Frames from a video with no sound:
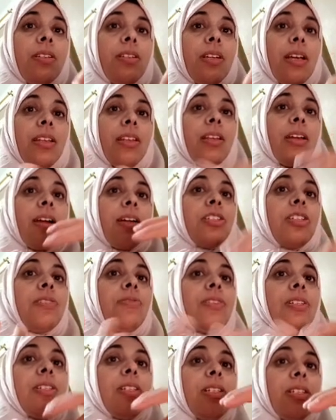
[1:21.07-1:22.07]
and the
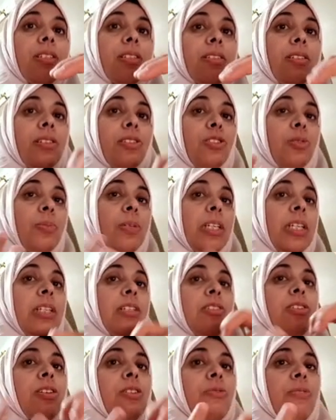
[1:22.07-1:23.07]
activities to be
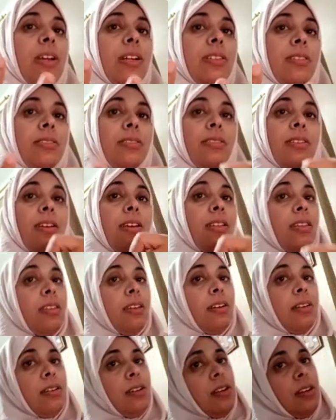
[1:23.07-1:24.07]
integrated in
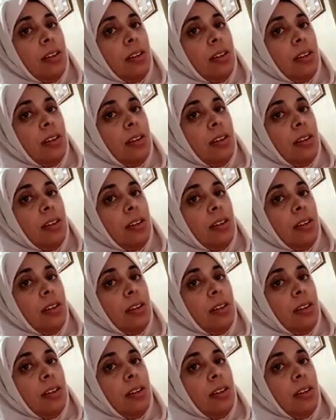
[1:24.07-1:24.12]
the